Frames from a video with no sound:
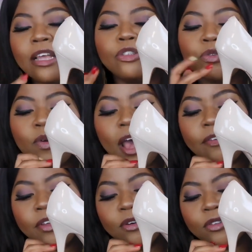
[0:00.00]
do
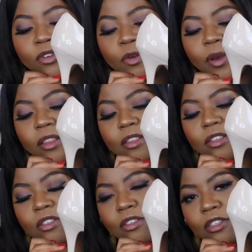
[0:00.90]
have heels that are about
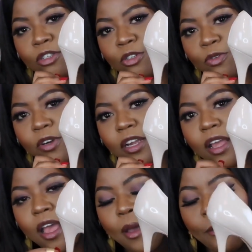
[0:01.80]
this short,
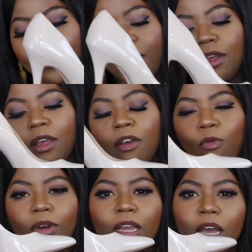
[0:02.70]
but
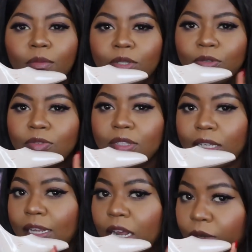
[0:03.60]
when it comes to
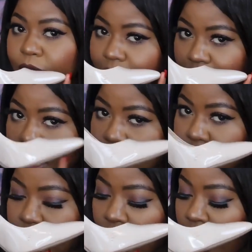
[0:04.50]
stilettos, sis,